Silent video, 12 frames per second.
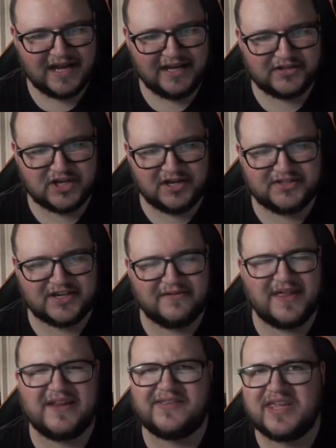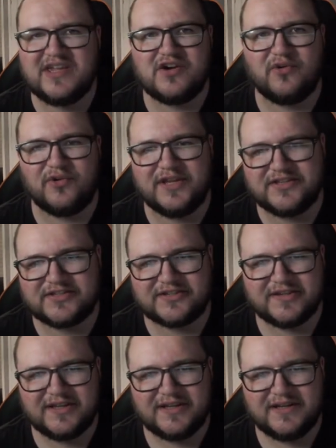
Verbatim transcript: Uh, it turns out they're decoys.